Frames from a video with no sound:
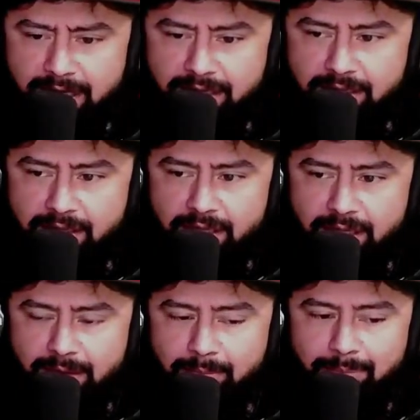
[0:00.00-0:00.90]
it
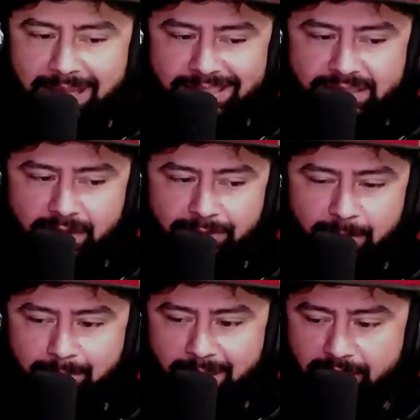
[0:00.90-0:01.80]
based off
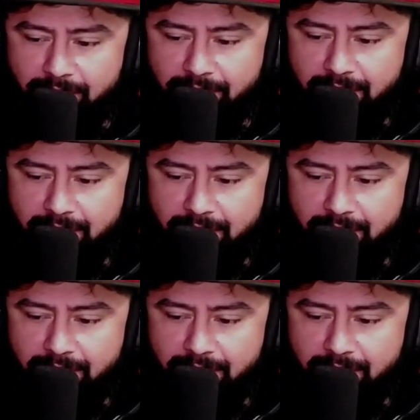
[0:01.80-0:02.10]
a build